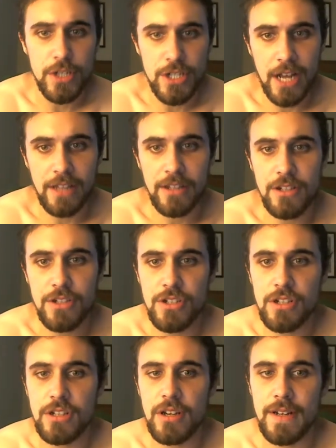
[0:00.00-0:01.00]

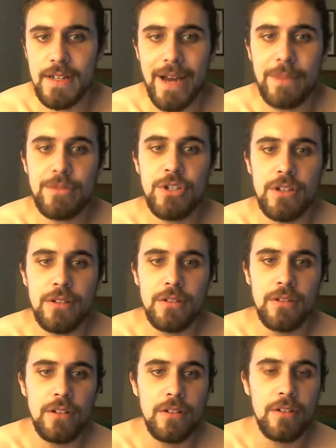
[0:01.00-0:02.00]
challenge, adaptation,